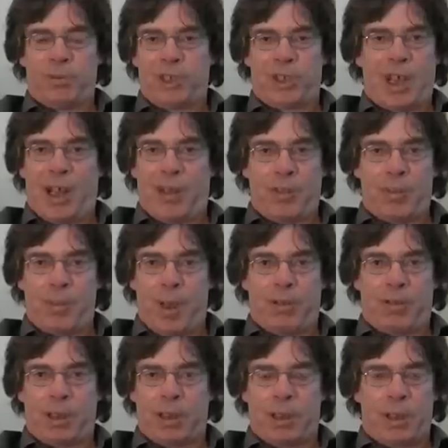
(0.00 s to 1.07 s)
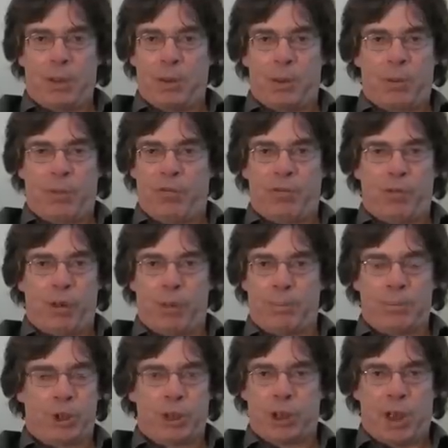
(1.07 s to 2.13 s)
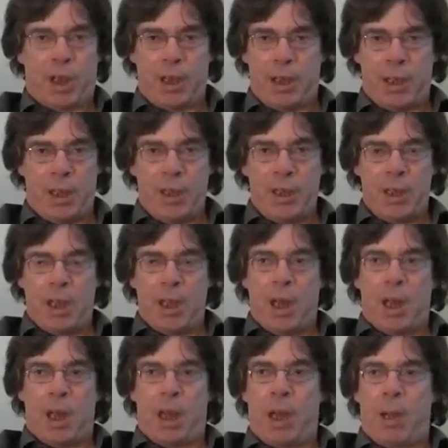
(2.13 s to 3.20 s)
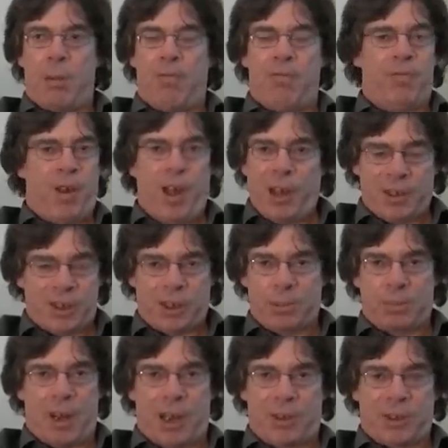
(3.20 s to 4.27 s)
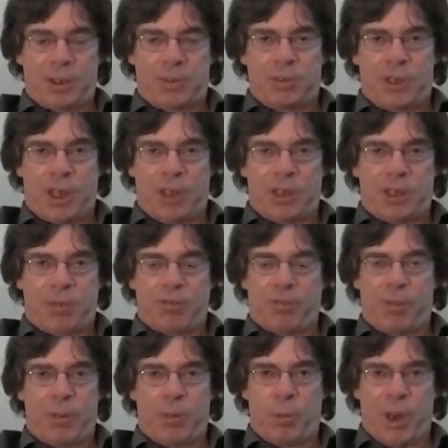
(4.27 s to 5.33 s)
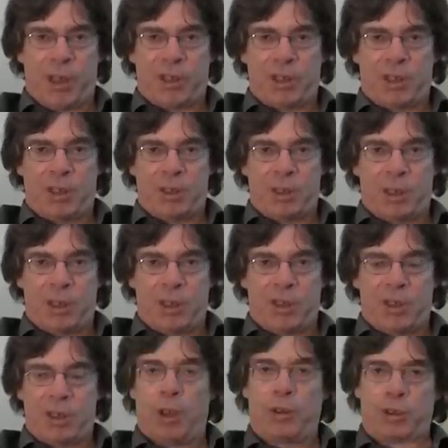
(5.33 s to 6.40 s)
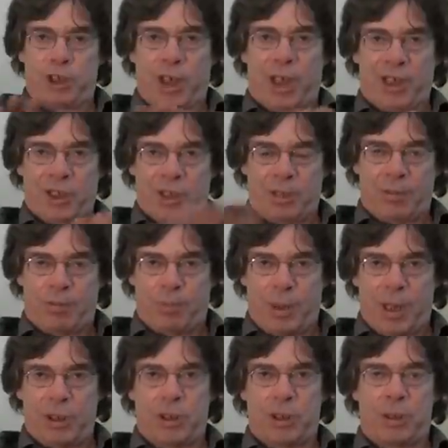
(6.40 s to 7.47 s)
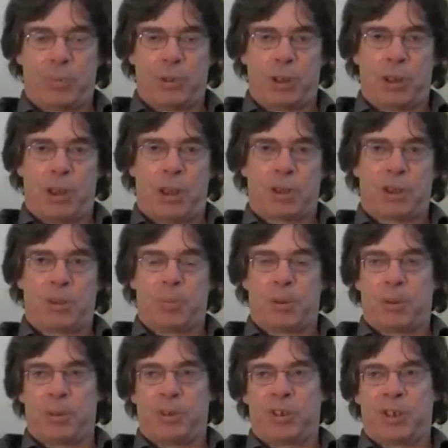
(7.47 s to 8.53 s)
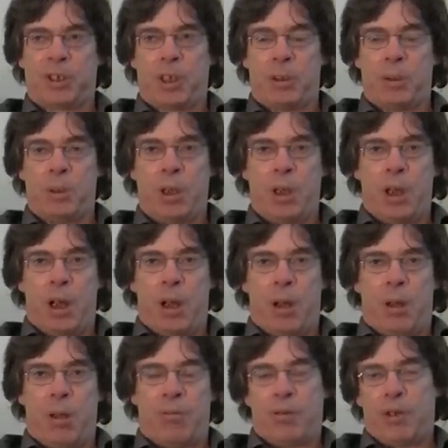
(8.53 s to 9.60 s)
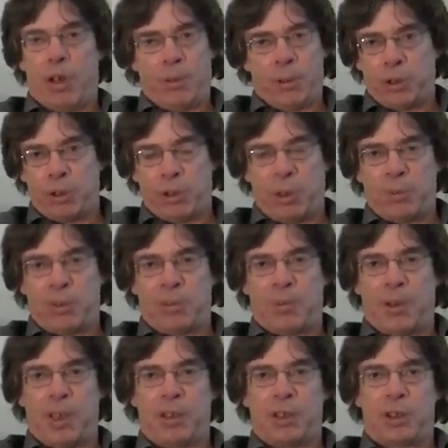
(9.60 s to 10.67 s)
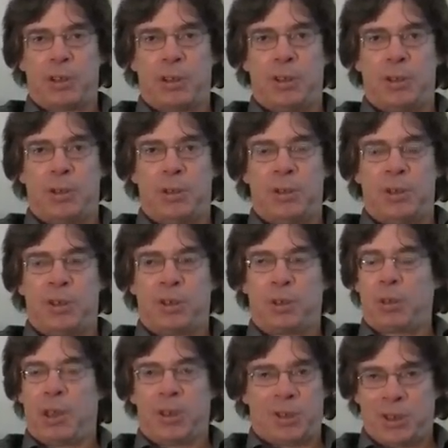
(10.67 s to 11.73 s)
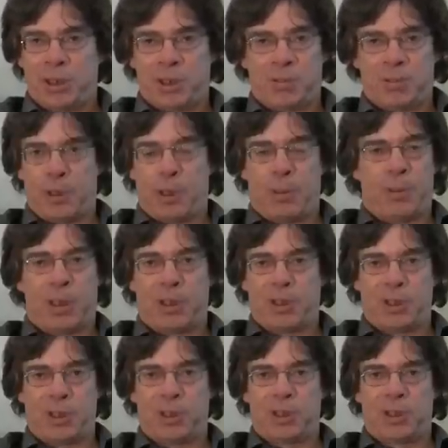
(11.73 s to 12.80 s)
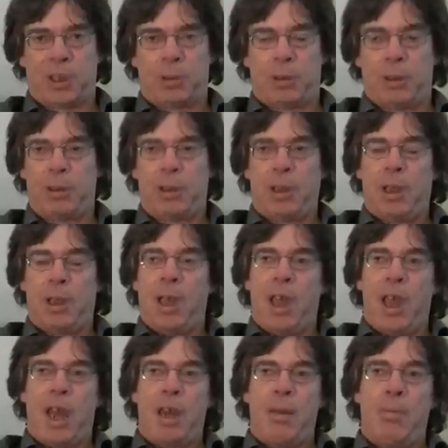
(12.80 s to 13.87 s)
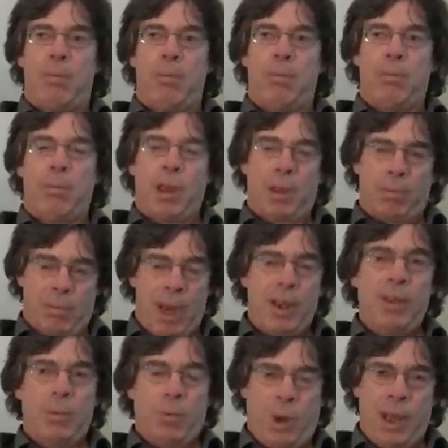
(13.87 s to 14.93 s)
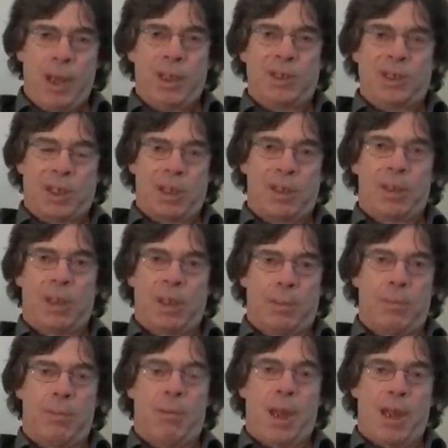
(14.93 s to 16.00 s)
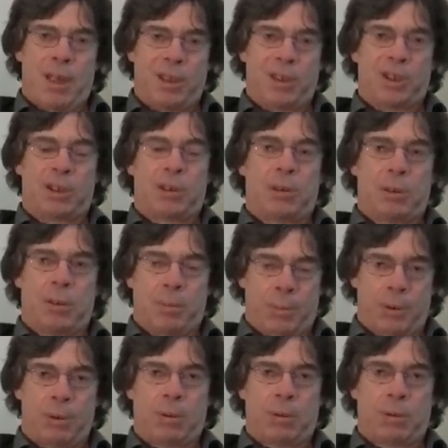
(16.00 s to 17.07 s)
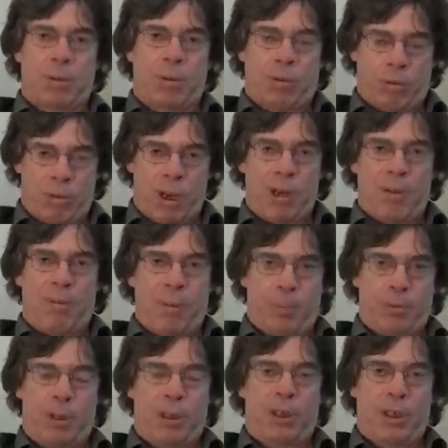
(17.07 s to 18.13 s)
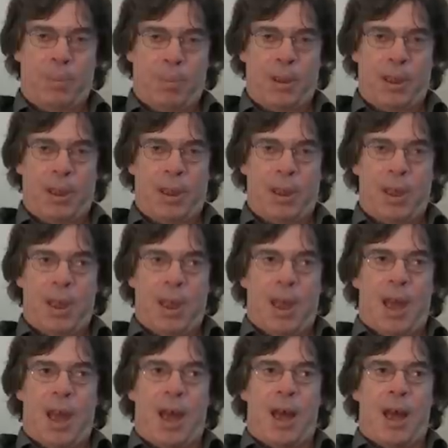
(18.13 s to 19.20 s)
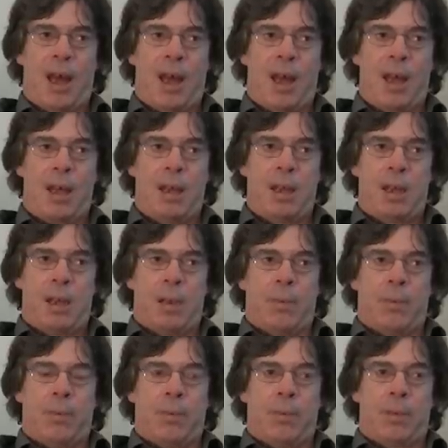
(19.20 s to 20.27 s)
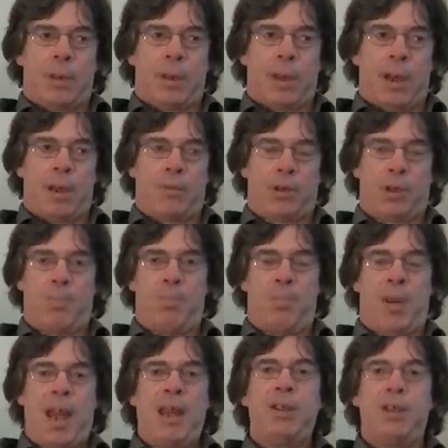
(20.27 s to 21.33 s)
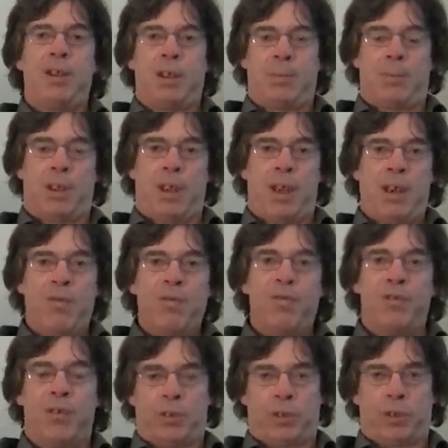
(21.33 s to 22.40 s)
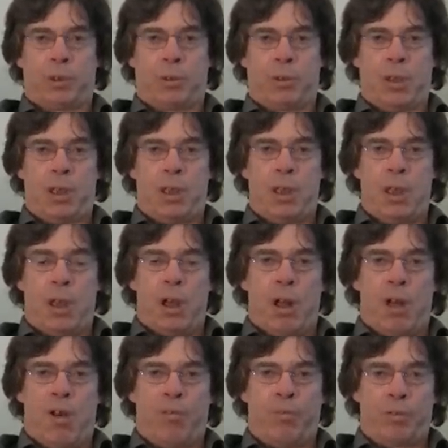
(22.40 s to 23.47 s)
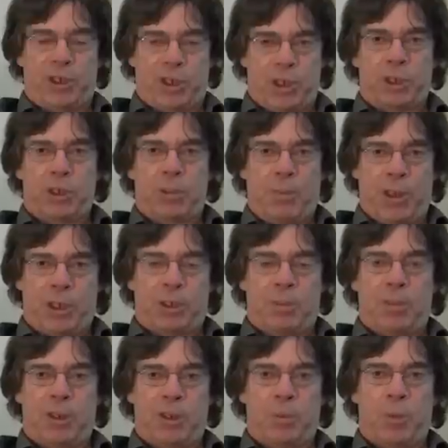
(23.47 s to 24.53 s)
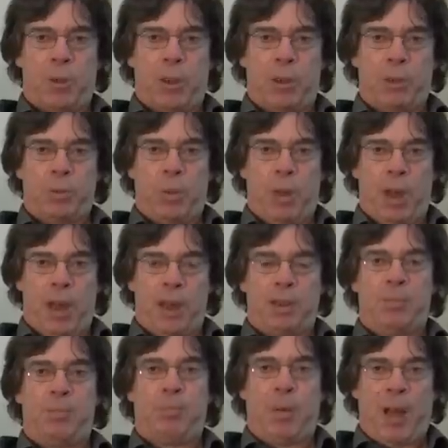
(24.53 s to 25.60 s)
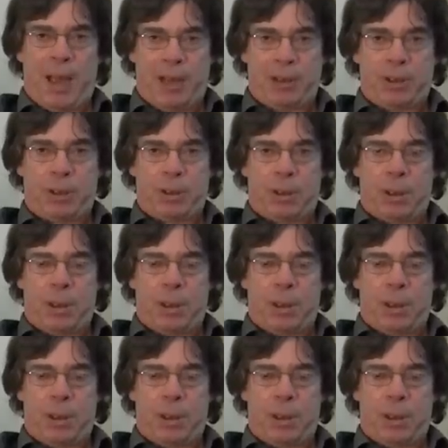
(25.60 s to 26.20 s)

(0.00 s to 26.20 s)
South America or from China, vast amounts of data from the West Indies, not just of pendulum clocks, but also of cometary observations, transits of comets, and so on. It, in many ways, I think, makes the book three of the Principia a kind of compendium, an inventory of precision measurements worldwide. But